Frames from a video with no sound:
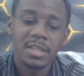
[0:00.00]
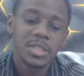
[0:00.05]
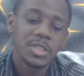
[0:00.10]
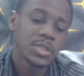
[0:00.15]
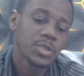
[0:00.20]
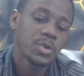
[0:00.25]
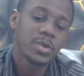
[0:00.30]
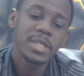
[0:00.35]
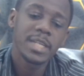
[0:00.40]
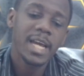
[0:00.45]

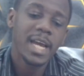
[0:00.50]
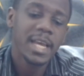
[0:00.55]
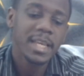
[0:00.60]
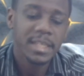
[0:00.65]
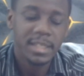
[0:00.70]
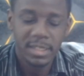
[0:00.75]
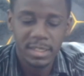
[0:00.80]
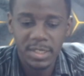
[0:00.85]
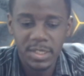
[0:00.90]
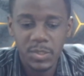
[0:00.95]
Sean
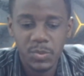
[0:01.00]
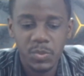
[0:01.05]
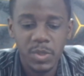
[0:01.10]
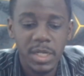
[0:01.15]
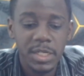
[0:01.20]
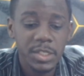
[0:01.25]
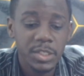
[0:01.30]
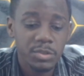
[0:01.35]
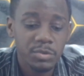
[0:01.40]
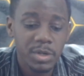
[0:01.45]
Dyche is really
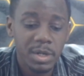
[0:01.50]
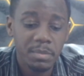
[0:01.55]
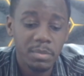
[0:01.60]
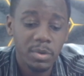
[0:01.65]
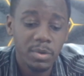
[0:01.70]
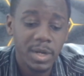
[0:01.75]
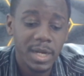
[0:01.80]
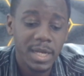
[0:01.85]
in trouble,